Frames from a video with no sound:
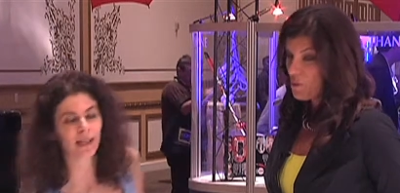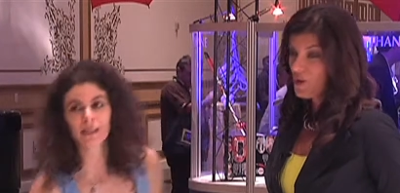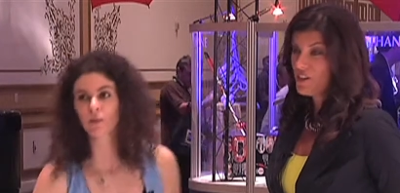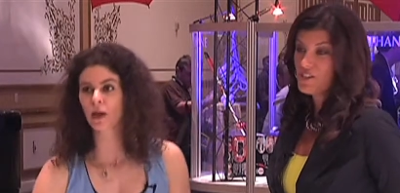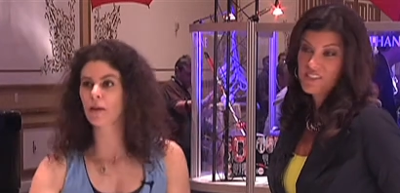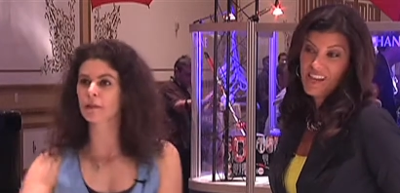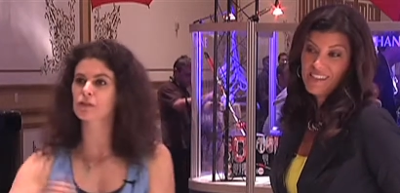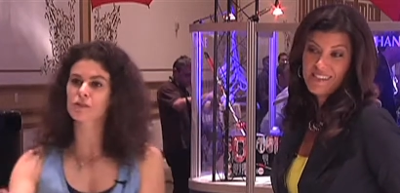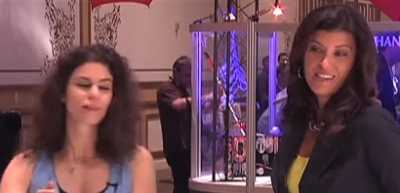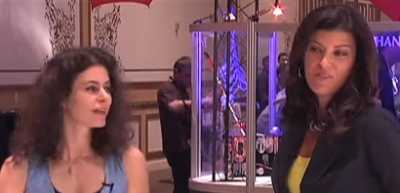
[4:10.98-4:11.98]
Speaker 1: I can when grab
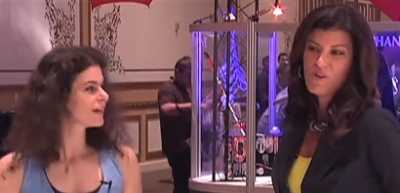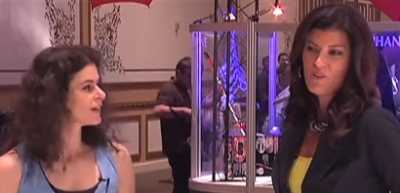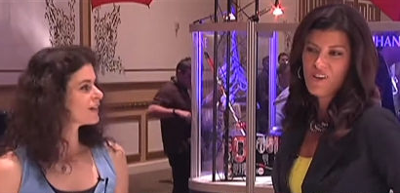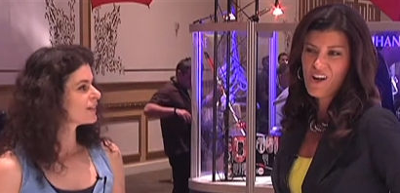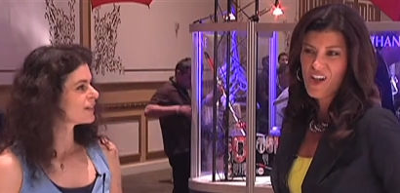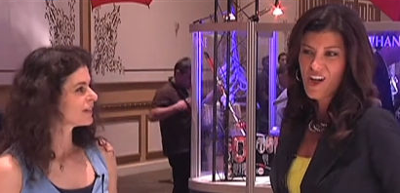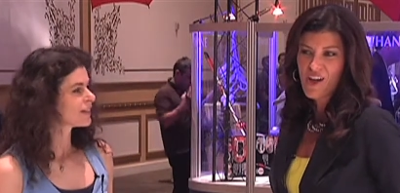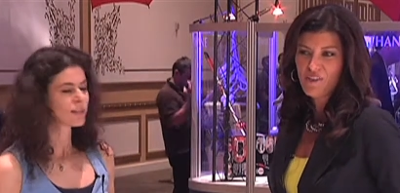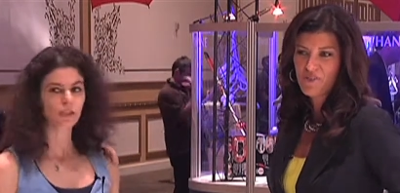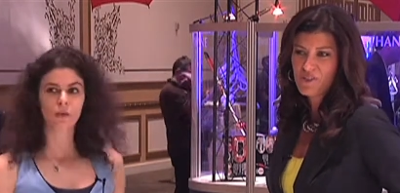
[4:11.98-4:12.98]
you're dancing, it. it won't fall
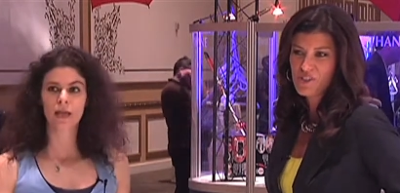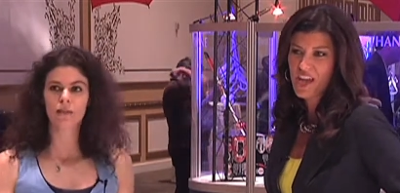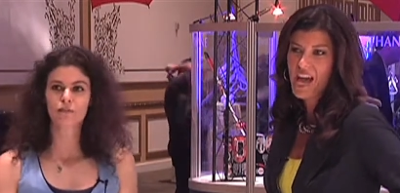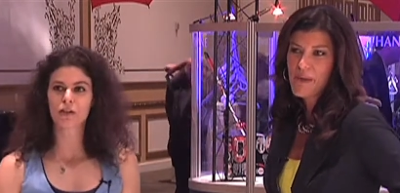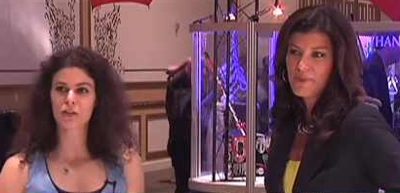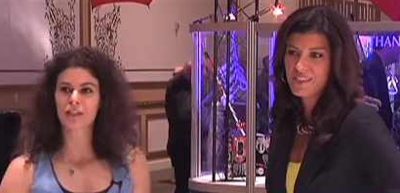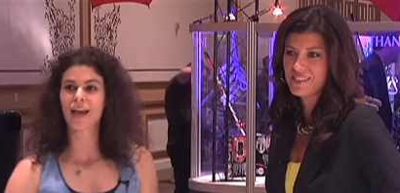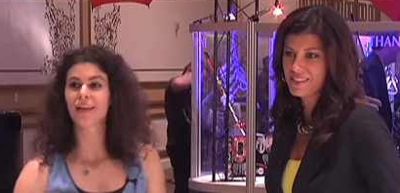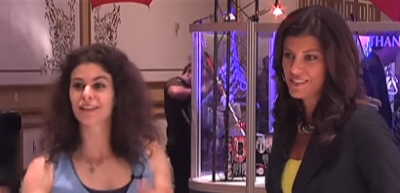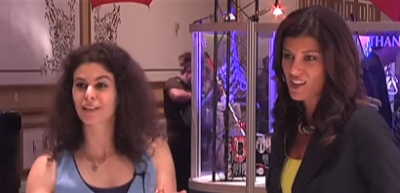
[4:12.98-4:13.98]
off. Two-handed
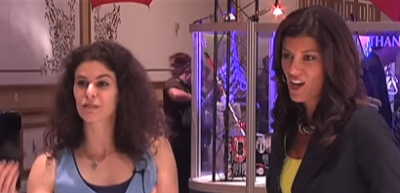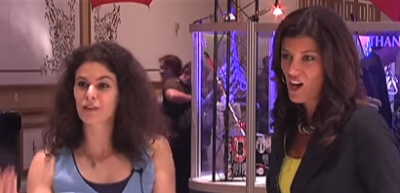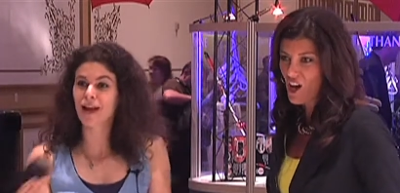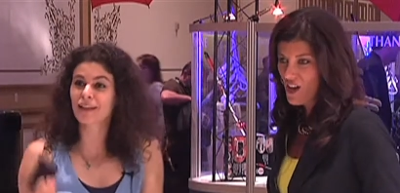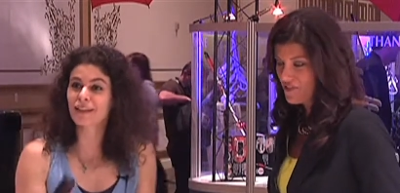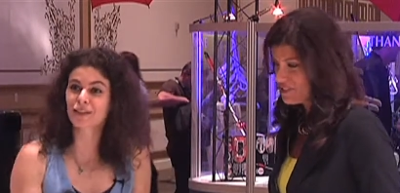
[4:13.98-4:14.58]
functionality. You've got Often. it